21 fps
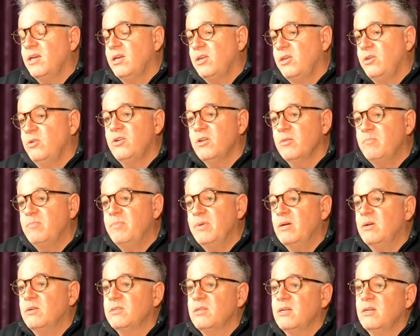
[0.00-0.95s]
you could
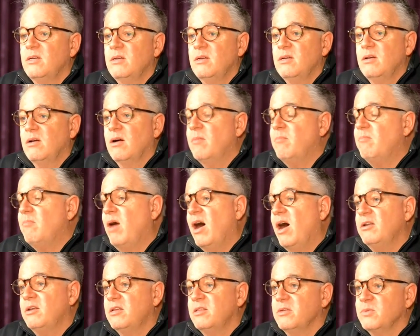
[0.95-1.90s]
build a
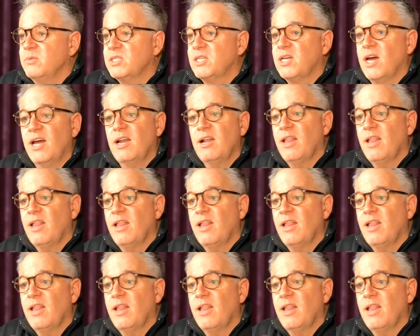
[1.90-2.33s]
model that was kind